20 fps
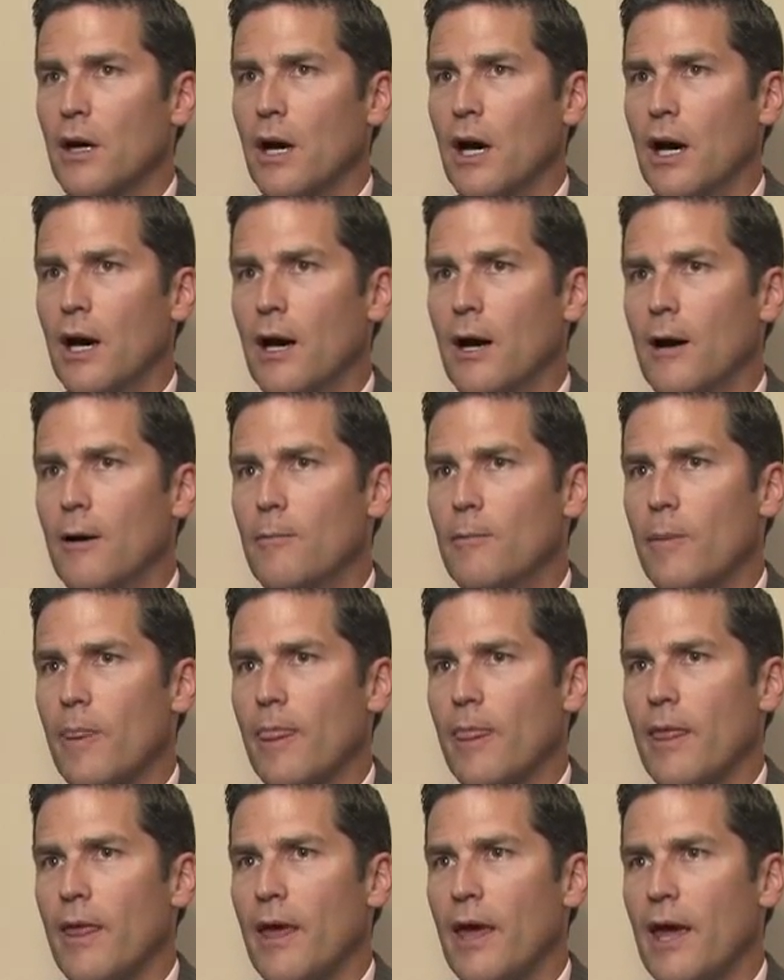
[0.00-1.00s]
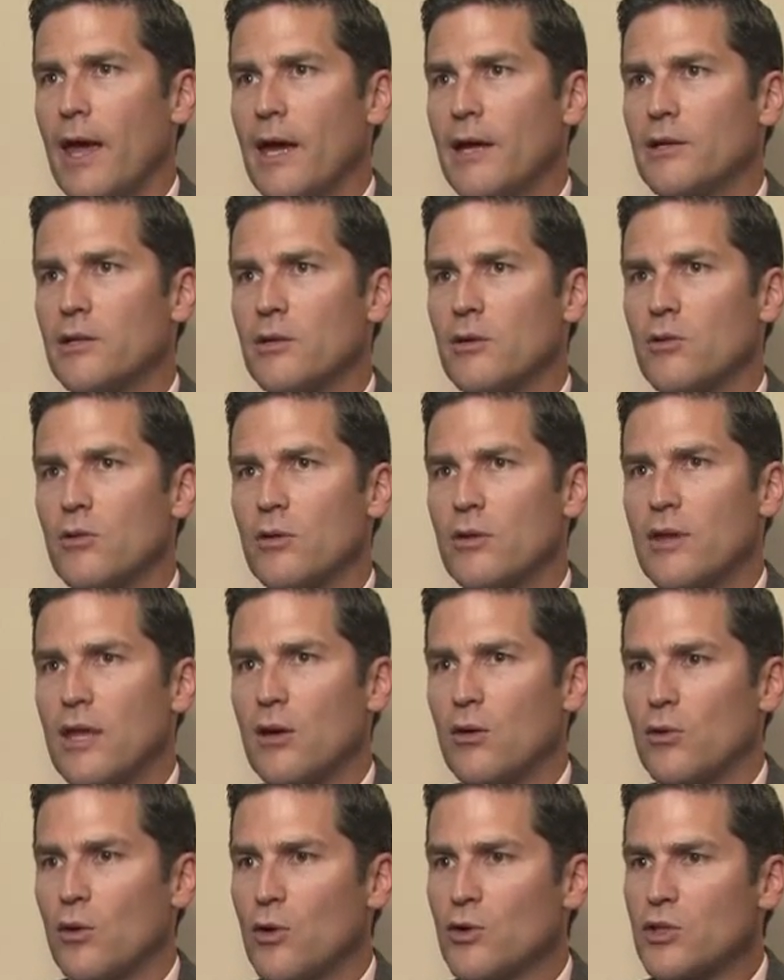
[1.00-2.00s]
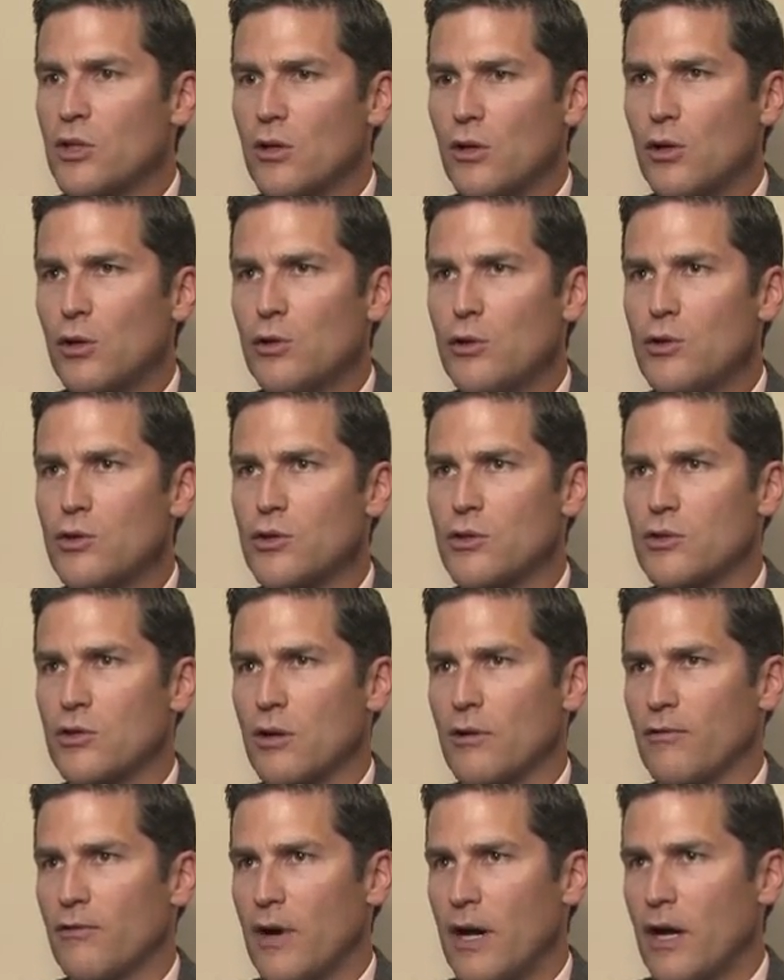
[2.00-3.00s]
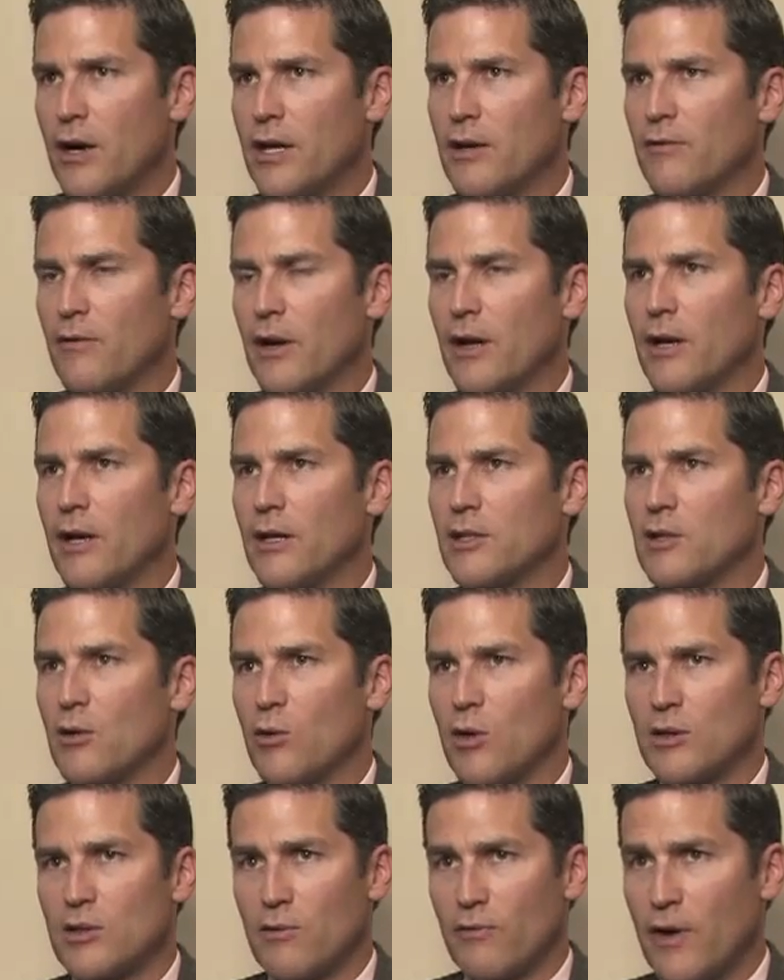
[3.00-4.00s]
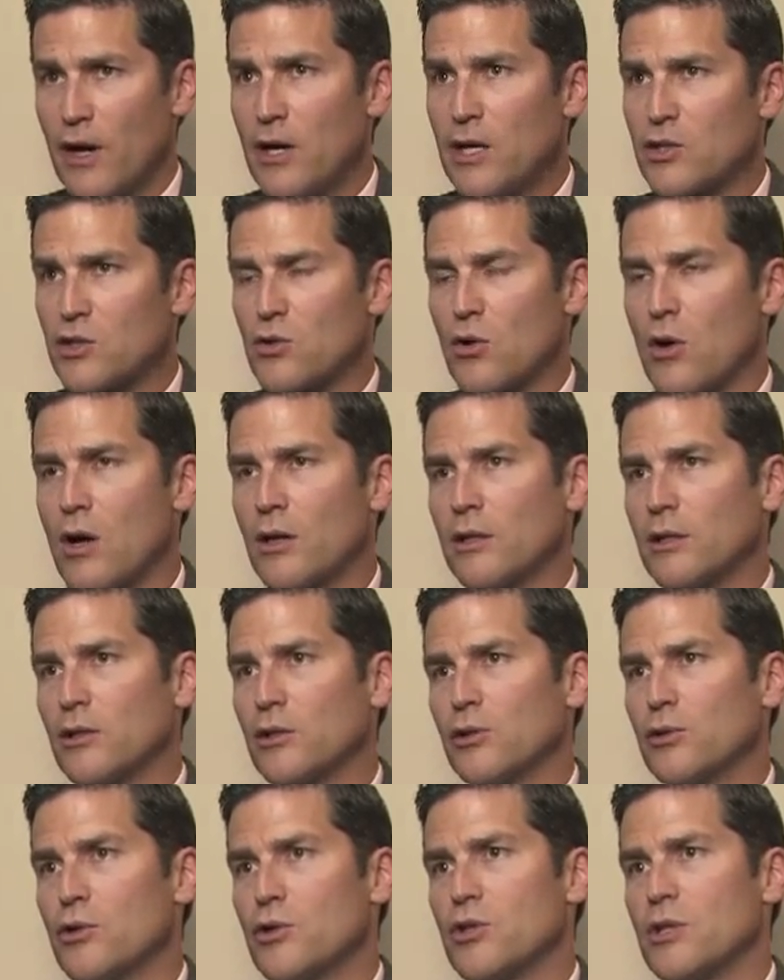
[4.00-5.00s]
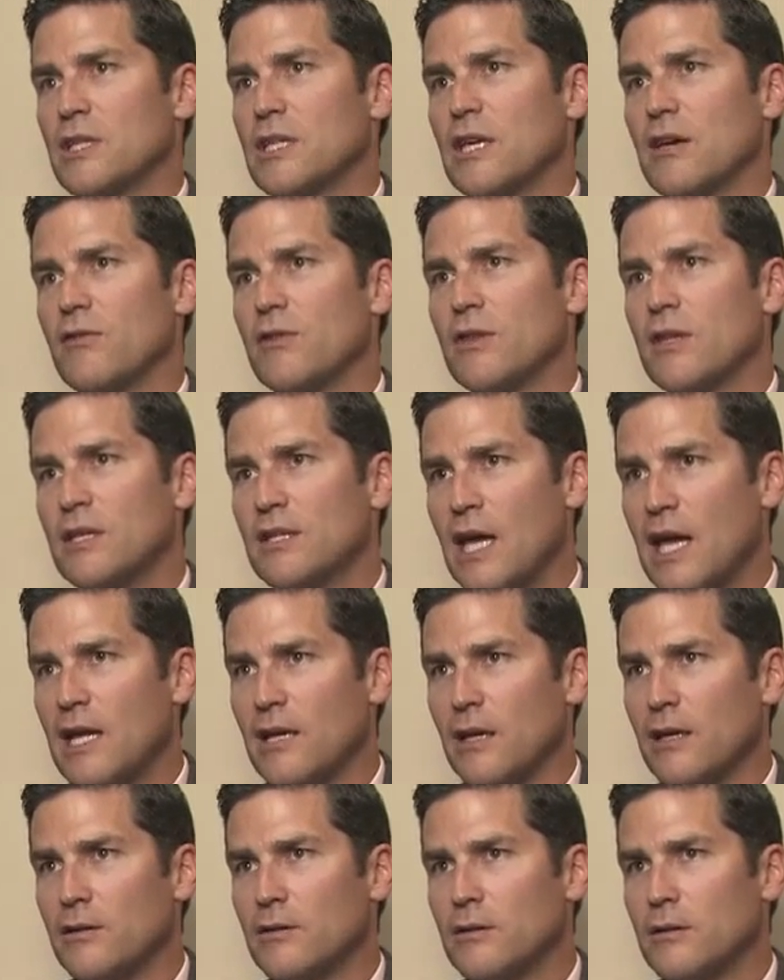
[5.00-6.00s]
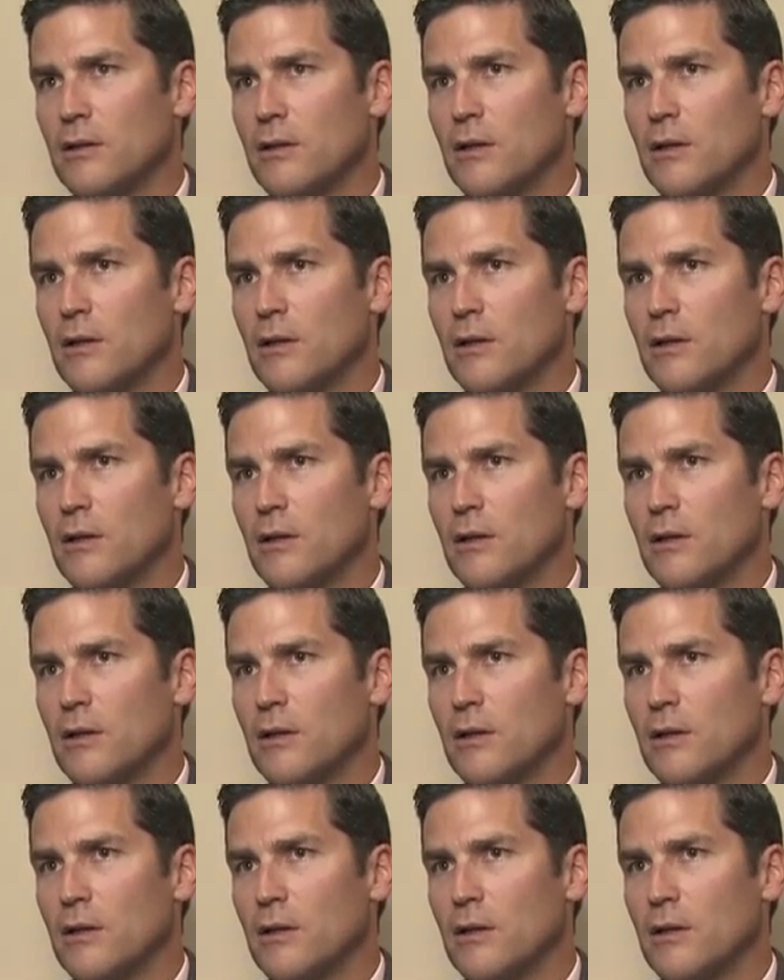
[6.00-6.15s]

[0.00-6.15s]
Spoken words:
And those conclusions are it's a very strong conclusion given the data.